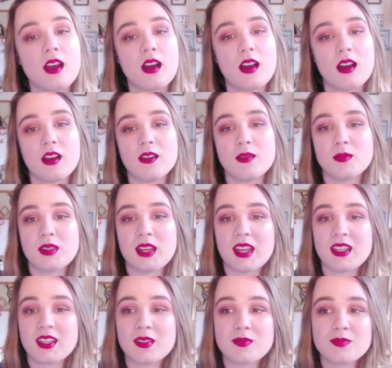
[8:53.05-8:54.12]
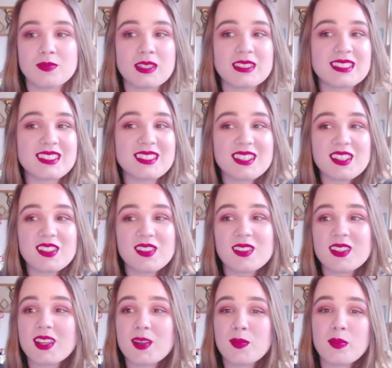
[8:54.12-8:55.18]
And I basically
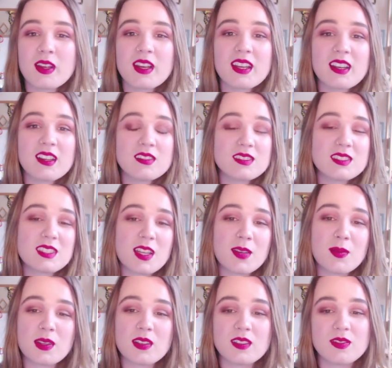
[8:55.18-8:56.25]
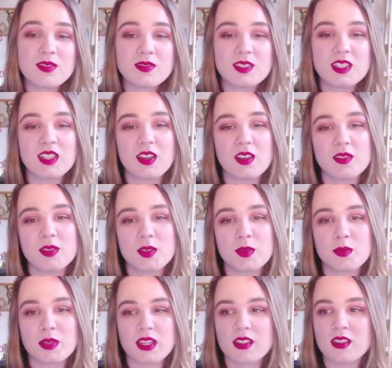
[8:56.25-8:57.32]
only get breakouts. I mean, if
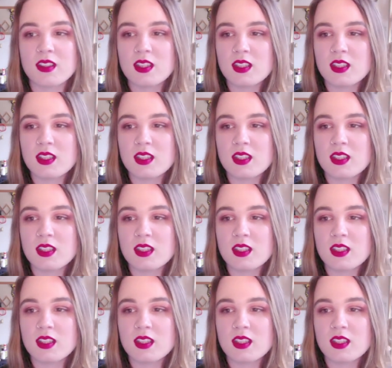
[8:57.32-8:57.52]
I'm like,